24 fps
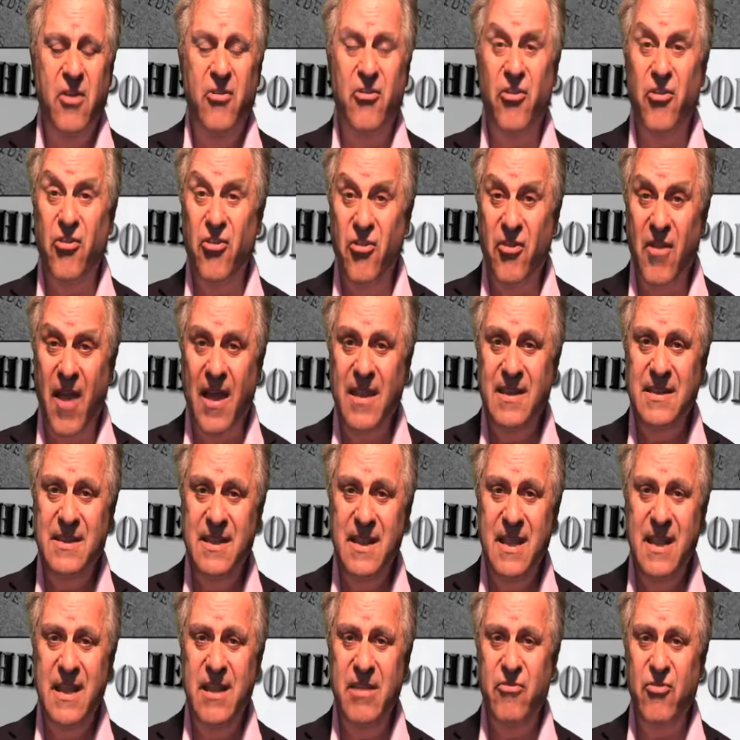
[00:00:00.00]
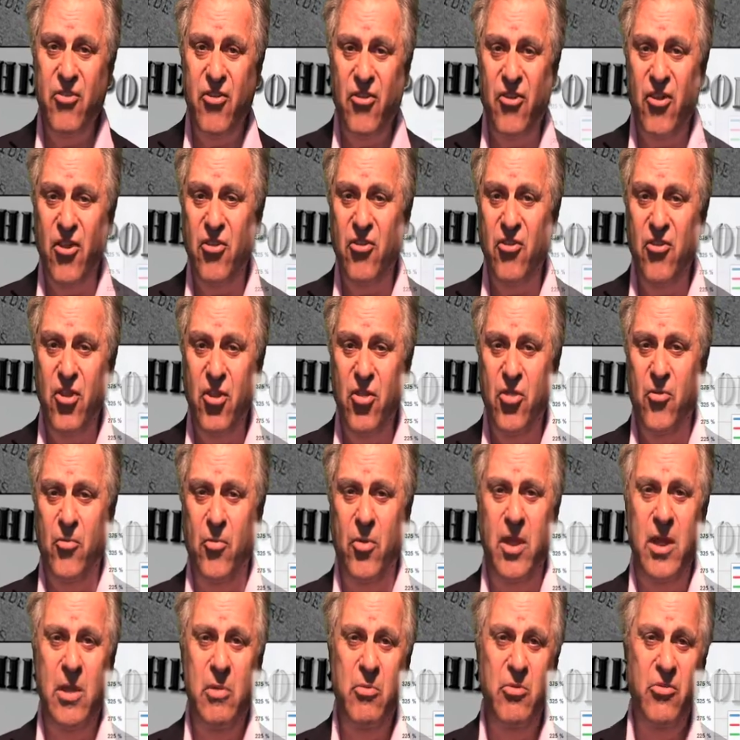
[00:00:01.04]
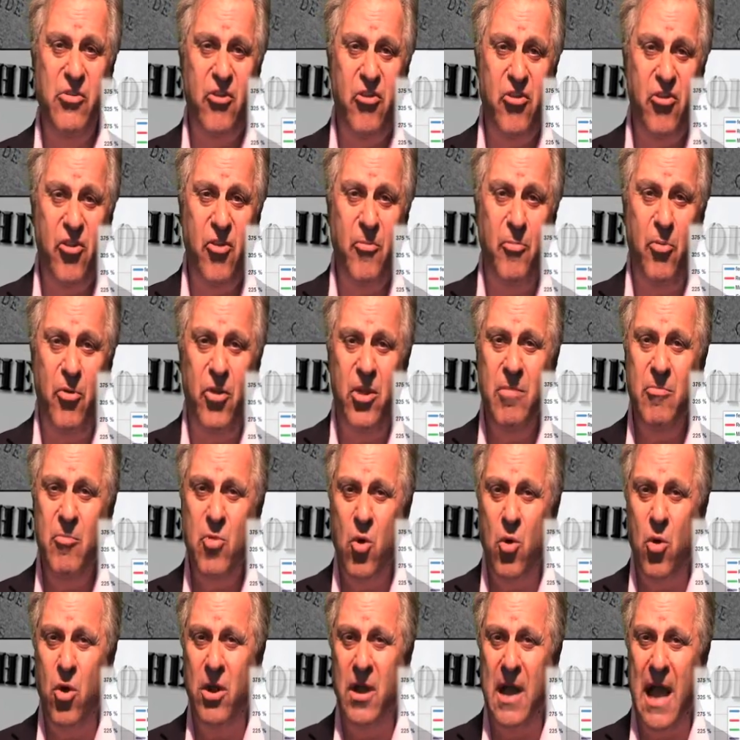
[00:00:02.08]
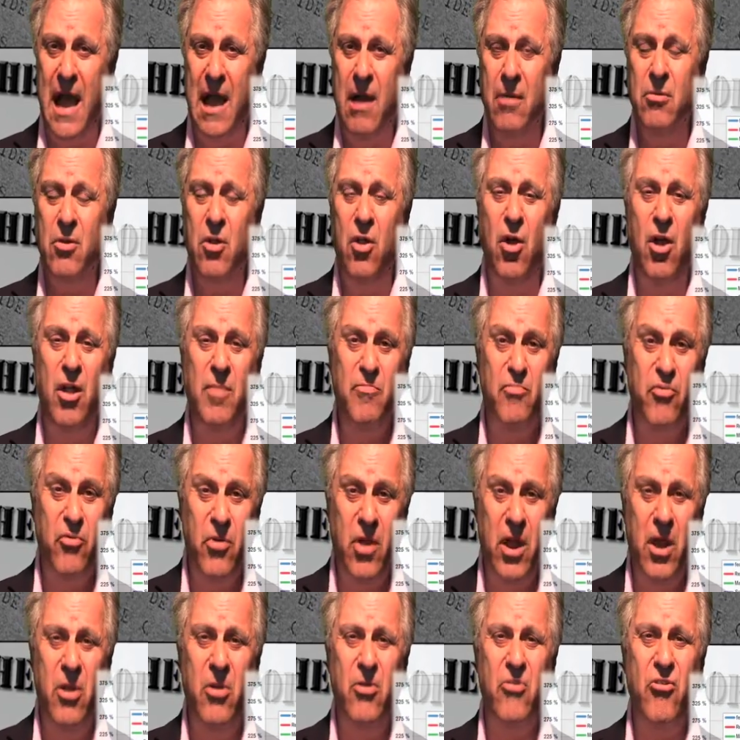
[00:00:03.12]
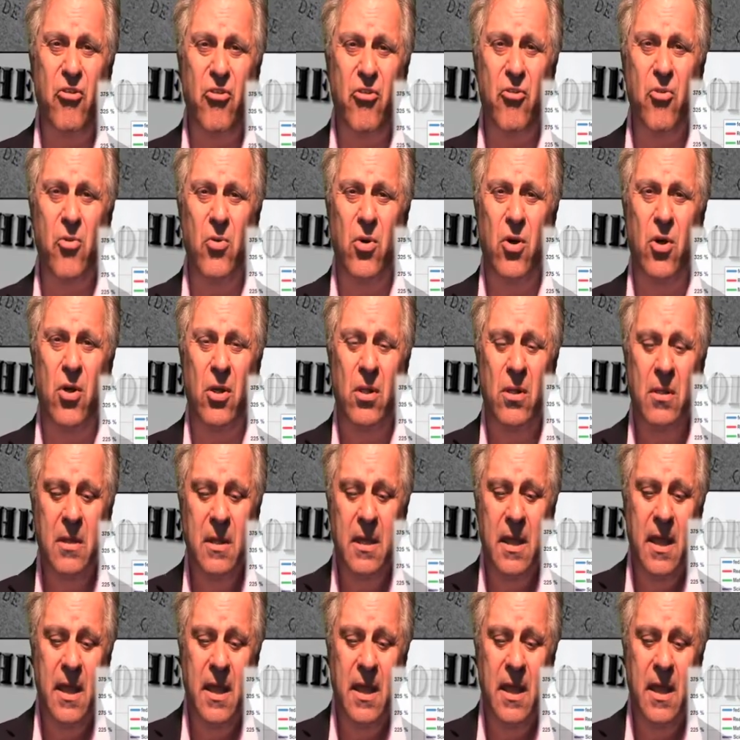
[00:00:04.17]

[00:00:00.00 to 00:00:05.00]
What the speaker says: Since 1963, when the Supreme Court outlawed prayer in school,